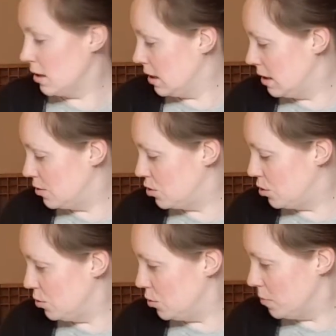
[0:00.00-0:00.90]
I need
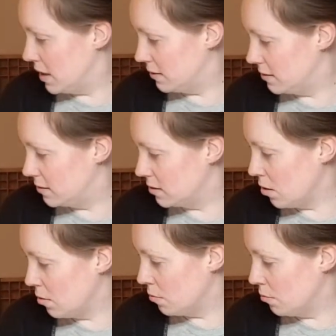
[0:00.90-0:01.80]
to mix
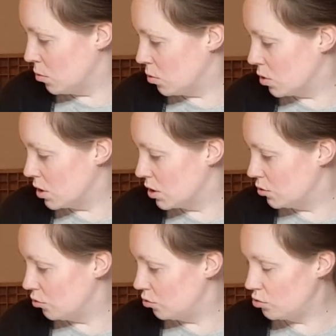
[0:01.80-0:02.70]
some more
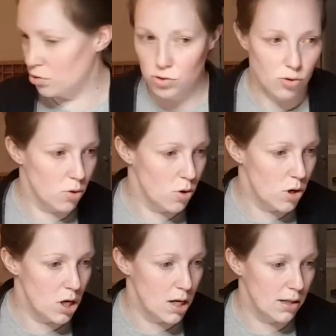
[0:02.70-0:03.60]

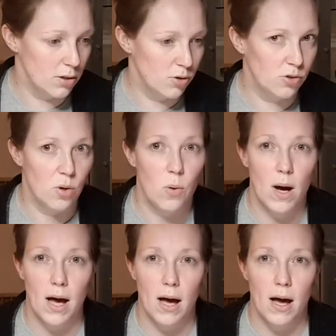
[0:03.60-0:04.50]
soil,
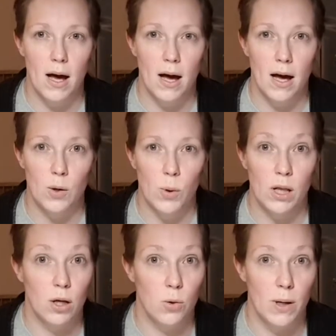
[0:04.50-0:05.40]
so I
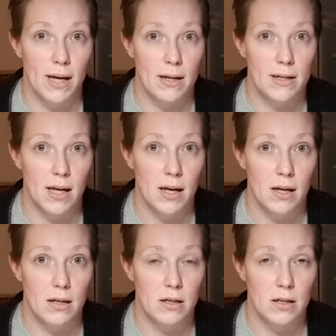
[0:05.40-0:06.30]
will go ahead
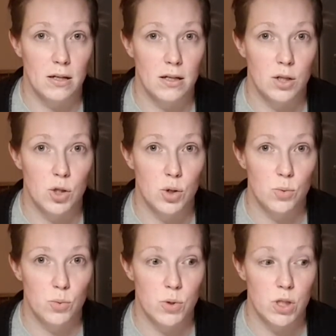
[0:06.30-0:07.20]
and
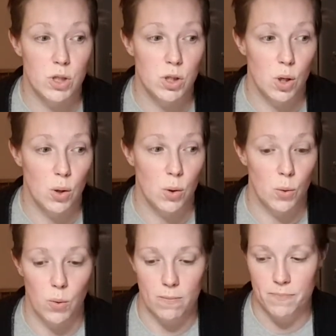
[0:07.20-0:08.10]
do
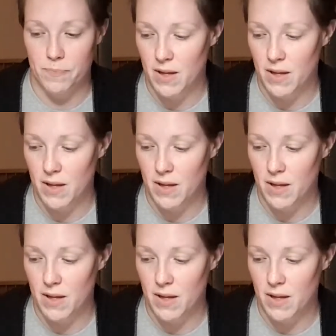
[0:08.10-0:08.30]
so.